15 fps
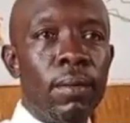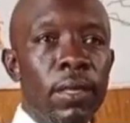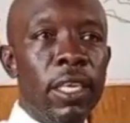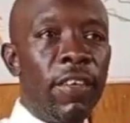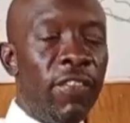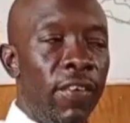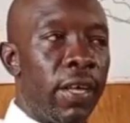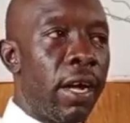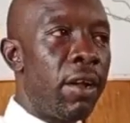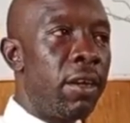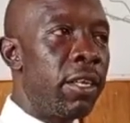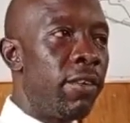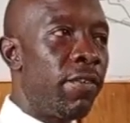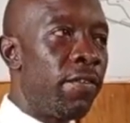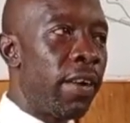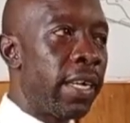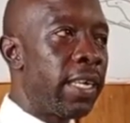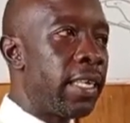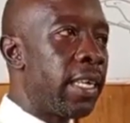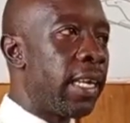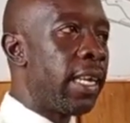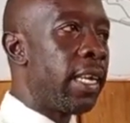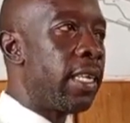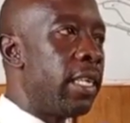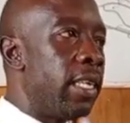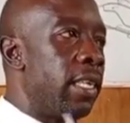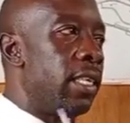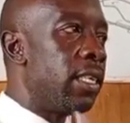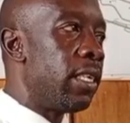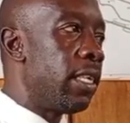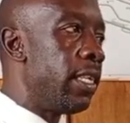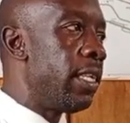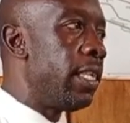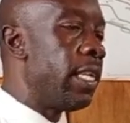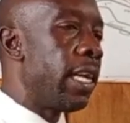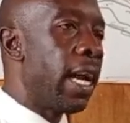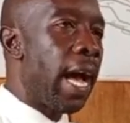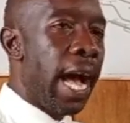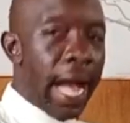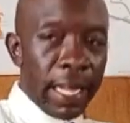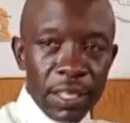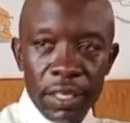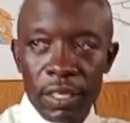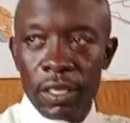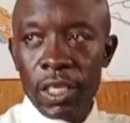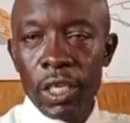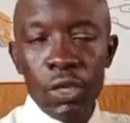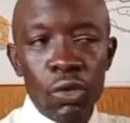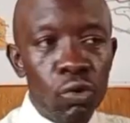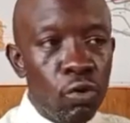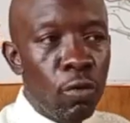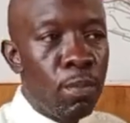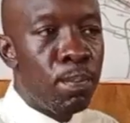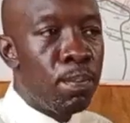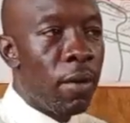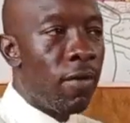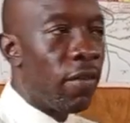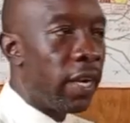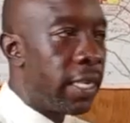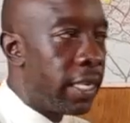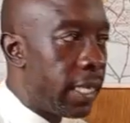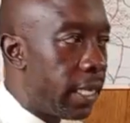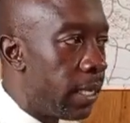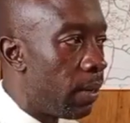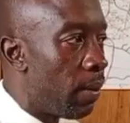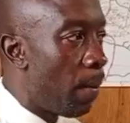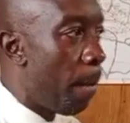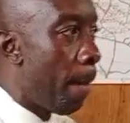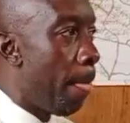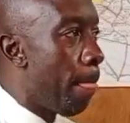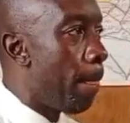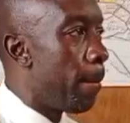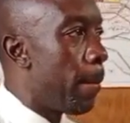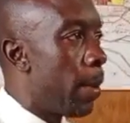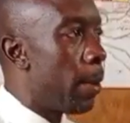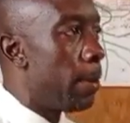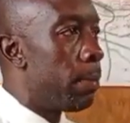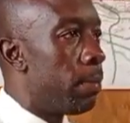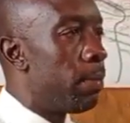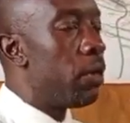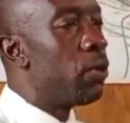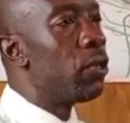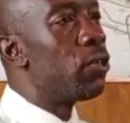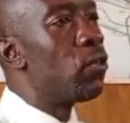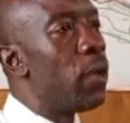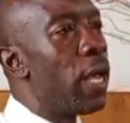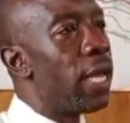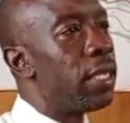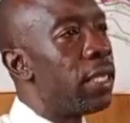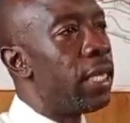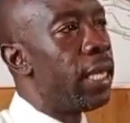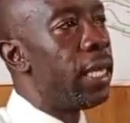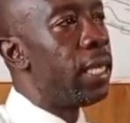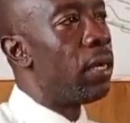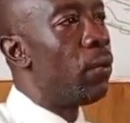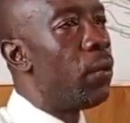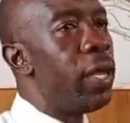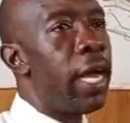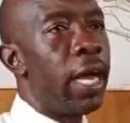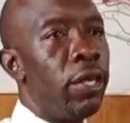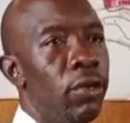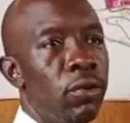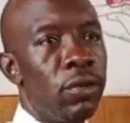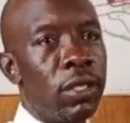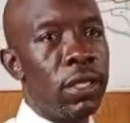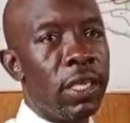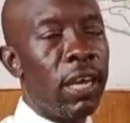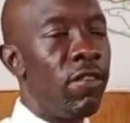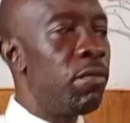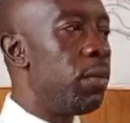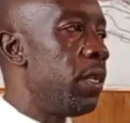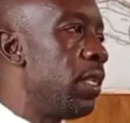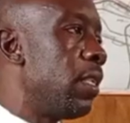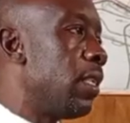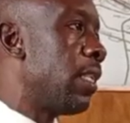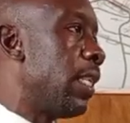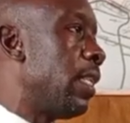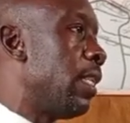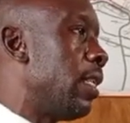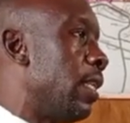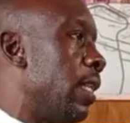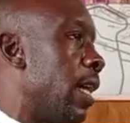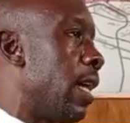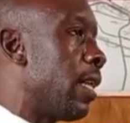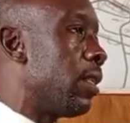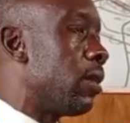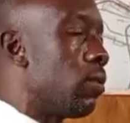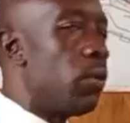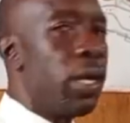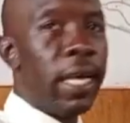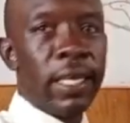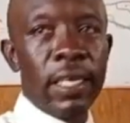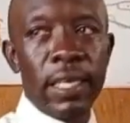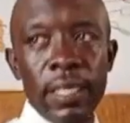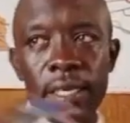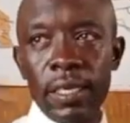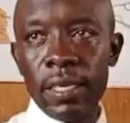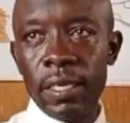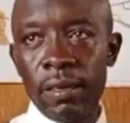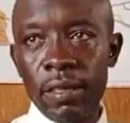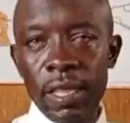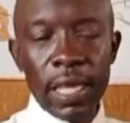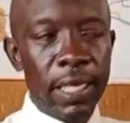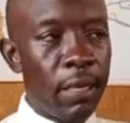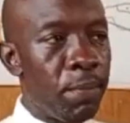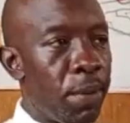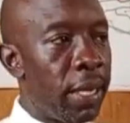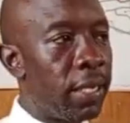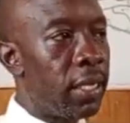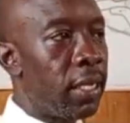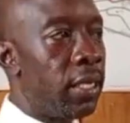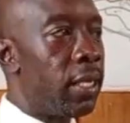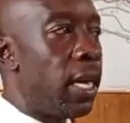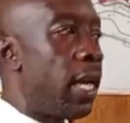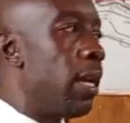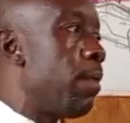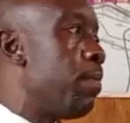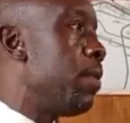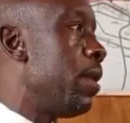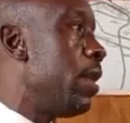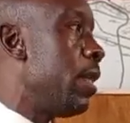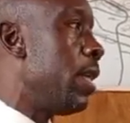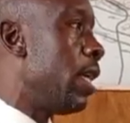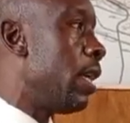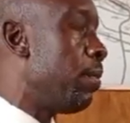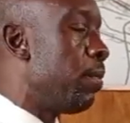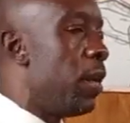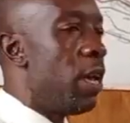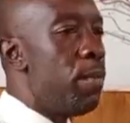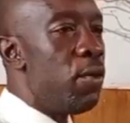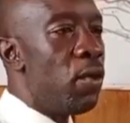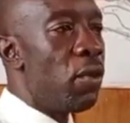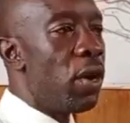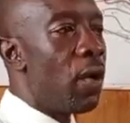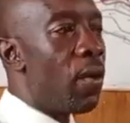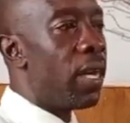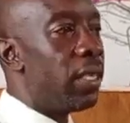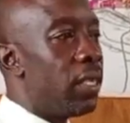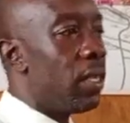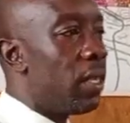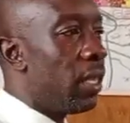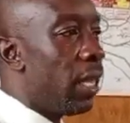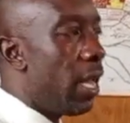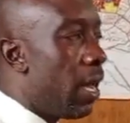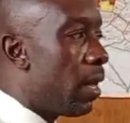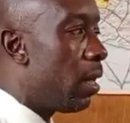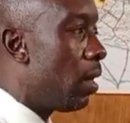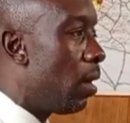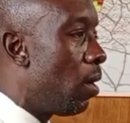difficult factor that is leading us into poverty. Because we are saying we are youths, government is targeting us. We are targeted 30% under PDM. Emyooga was there.